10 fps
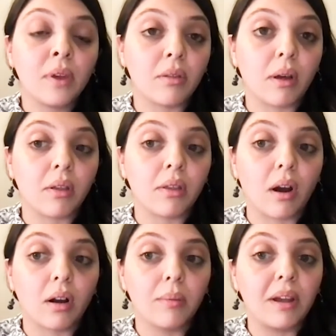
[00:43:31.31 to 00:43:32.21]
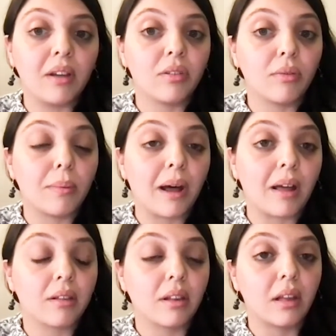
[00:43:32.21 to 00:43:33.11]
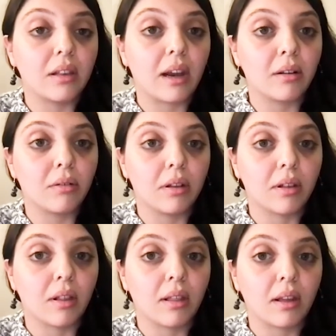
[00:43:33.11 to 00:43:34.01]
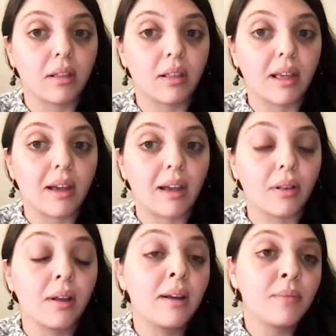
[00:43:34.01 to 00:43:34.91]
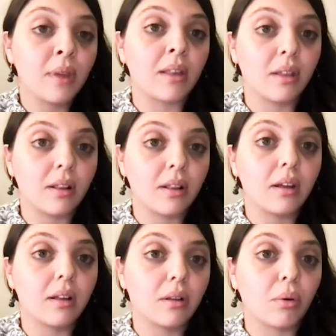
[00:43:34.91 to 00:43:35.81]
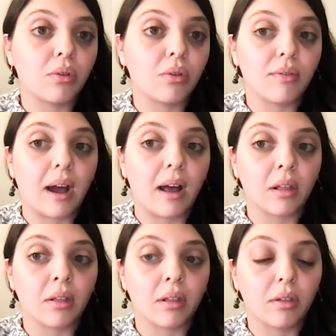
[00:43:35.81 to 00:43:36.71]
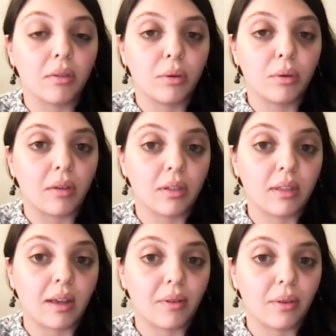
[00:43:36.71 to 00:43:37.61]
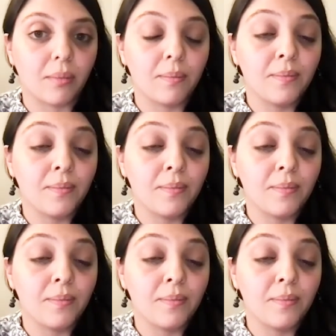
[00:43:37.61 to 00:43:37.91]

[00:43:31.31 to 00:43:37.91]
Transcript: as well as the occupation of the Palestinian territory since 1967 and the illegal closure of Gaza since 2007.